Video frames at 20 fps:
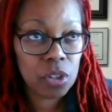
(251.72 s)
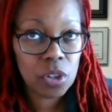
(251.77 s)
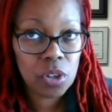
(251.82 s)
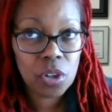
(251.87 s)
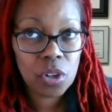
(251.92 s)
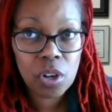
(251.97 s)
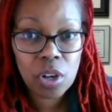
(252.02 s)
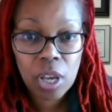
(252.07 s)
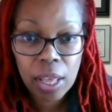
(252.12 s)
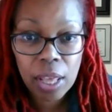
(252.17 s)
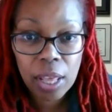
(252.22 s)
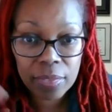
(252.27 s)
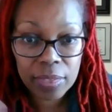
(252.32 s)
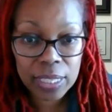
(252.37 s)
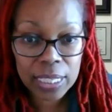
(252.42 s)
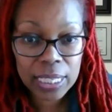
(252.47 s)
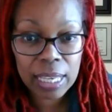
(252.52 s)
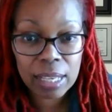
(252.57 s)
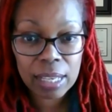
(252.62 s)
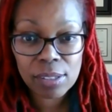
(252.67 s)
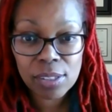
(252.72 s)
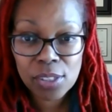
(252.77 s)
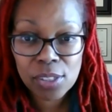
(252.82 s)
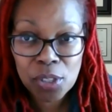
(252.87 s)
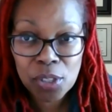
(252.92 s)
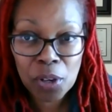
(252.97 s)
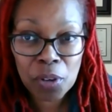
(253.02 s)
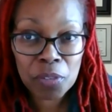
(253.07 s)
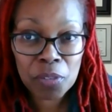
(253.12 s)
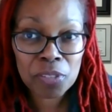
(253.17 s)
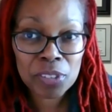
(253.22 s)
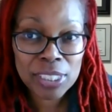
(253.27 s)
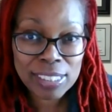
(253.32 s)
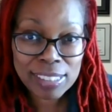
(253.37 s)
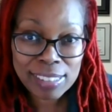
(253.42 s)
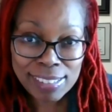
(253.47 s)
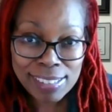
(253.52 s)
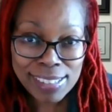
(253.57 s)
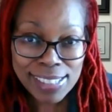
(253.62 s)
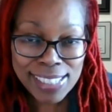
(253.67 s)
Nothing else, no
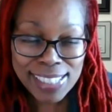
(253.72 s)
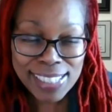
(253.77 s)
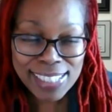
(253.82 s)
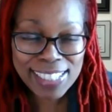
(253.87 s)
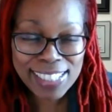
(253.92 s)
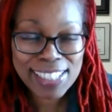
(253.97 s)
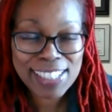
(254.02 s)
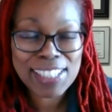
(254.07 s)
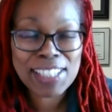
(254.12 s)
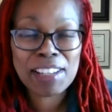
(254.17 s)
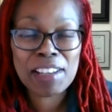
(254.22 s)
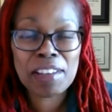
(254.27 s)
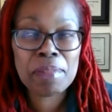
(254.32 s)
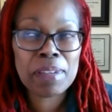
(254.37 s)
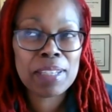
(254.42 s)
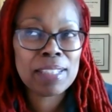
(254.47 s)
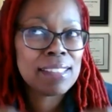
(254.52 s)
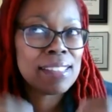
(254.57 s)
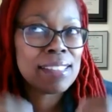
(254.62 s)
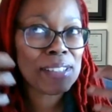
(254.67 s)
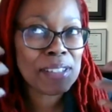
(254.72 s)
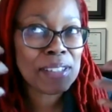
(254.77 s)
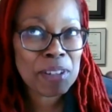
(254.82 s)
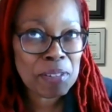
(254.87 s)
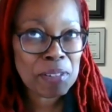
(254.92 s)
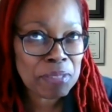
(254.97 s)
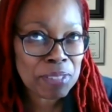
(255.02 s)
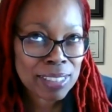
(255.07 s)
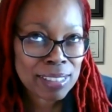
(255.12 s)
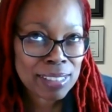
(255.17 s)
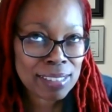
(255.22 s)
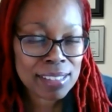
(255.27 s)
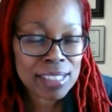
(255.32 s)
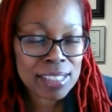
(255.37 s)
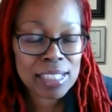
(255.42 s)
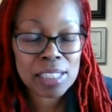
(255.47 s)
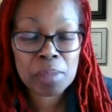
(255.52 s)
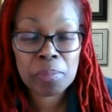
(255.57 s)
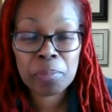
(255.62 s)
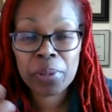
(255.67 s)
frills, because I tell my patients, no frills.
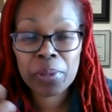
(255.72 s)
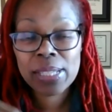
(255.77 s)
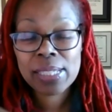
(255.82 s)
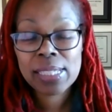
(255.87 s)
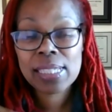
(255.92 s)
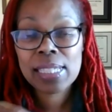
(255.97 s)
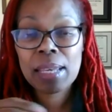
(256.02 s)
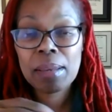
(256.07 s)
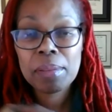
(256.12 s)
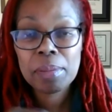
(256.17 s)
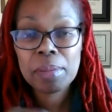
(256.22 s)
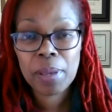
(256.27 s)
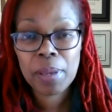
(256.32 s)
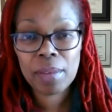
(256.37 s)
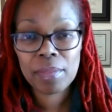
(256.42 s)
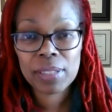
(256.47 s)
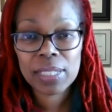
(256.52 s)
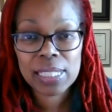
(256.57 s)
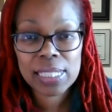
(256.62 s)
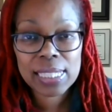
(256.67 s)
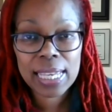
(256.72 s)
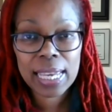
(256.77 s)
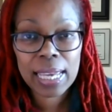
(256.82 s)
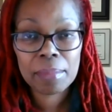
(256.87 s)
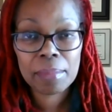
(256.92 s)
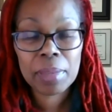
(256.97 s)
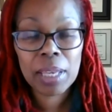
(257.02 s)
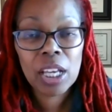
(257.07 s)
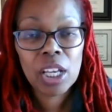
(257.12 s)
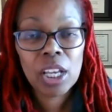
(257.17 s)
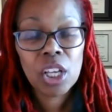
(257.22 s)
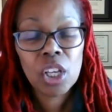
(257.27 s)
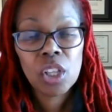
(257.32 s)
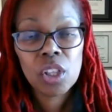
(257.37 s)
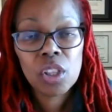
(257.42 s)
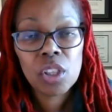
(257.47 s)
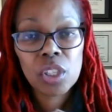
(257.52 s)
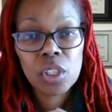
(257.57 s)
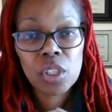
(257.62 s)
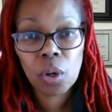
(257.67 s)
It's the breast exam, the pelvic exam.
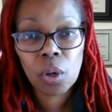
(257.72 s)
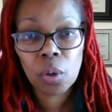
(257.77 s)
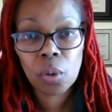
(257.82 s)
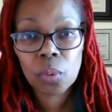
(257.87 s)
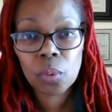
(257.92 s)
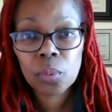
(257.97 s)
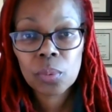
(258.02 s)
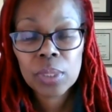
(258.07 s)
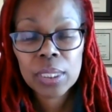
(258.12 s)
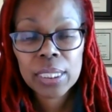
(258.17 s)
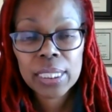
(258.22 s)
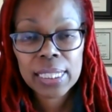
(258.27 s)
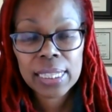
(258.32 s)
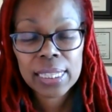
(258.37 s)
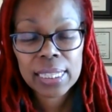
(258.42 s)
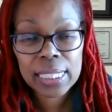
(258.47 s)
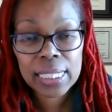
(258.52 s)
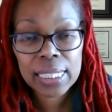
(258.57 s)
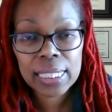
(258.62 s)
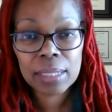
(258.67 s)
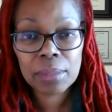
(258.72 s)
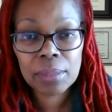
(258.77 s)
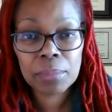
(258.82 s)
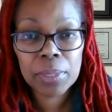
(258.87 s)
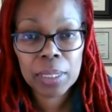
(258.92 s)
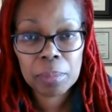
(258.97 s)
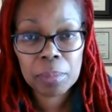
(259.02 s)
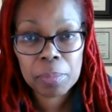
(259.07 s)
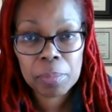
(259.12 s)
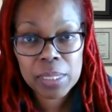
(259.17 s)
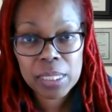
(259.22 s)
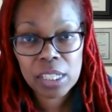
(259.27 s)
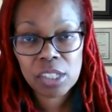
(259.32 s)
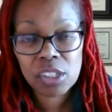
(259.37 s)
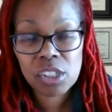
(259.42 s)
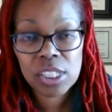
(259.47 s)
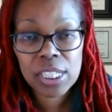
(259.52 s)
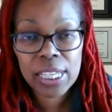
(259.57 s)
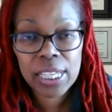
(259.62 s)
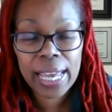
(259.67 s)
The only thing we could
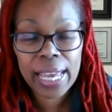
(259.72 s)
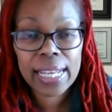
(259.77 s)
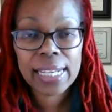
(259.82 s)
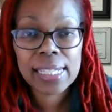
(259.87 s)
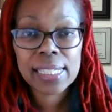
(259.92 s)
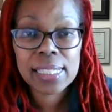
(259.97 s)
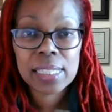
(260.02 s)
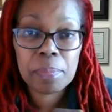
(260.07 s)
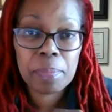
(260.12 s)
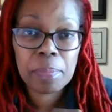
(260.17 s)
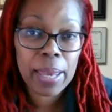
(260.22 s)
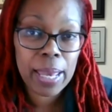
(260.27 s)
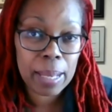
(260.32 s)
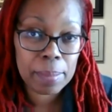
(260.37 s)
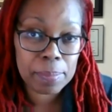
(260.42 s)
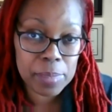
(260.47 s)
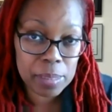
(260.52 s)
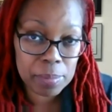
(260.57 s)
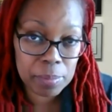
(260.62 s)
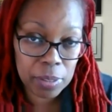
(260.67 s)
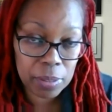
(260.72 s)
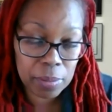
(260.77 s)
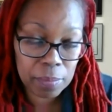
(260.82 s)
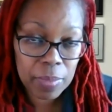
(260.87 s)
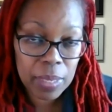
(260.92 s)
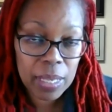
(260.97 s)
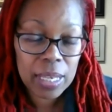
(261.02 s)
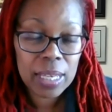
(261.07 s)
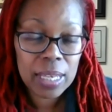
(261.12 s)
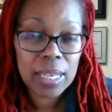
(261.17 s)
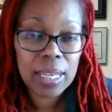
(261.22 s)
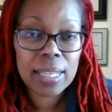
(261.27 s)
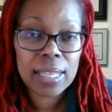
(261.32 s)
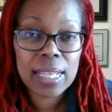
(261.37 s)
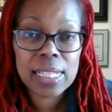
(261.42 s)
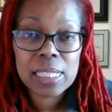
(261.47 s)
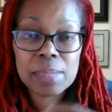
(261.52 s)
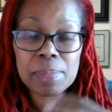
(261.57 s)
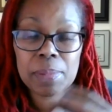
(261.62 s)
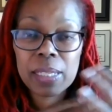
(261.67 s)
potentially add is the PAP smear. And
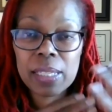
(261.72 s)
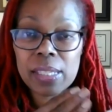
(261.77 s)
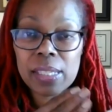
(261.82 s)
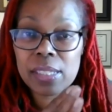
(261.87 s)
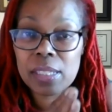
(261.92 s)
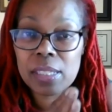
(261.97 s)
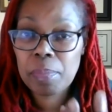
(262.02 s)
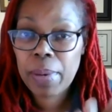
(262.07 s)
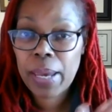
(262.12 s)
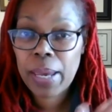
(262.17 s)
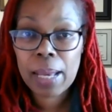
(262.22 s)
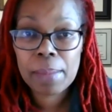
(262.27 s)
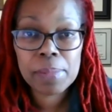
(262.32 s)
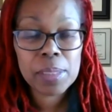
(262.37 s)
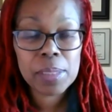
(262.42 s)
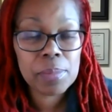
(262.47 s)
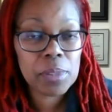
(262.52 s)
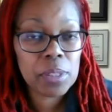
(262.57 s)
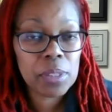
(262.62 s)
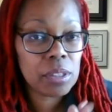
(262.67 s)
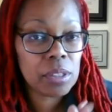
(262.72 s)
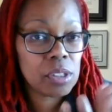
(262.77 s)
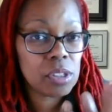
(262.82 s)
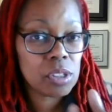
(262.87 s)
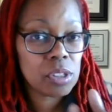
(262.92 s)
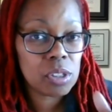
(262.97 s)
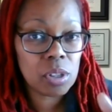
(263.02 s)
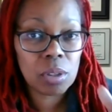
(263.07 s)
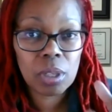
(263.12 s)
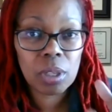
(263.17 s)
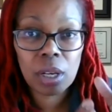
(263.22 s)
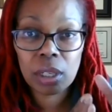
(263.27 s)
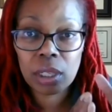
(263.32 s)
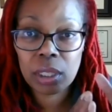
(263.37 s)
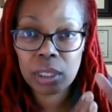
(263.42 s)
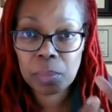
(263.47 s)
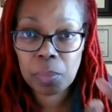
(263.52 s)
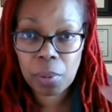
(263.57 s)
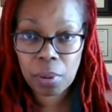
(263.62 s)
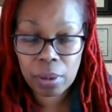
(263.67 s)
that's because the PAP smear is no
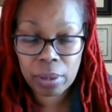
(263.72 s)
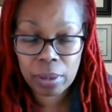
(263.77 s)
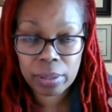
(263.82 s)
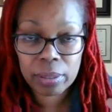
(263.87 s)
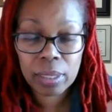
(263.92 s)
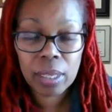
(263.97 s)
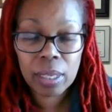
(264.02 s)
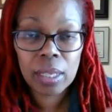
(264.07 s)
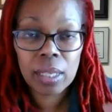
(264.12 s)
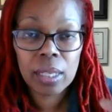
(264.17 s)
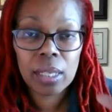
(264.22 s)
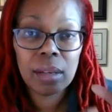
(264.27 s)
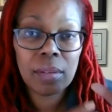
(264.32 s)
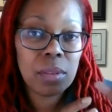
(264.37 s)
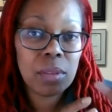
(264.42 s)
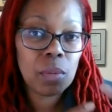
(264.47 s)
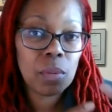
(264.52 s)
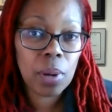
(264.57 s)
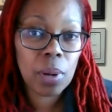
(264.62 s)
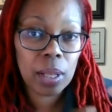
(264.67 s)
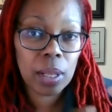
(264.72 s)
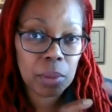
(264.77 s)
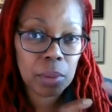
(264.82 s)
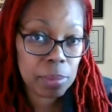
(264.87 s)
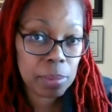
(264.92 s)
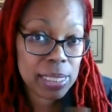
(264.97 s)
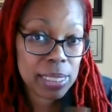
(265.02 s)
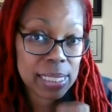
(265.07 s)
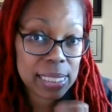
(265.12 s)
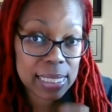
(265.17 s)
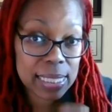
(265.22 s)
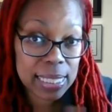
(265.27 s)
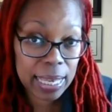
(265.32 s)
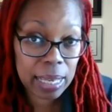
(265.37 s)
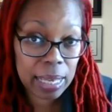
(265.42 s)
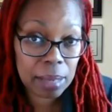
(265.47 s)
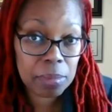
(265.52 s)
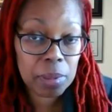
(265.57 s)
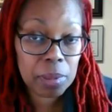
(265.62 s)
longer a part of the well women's exam.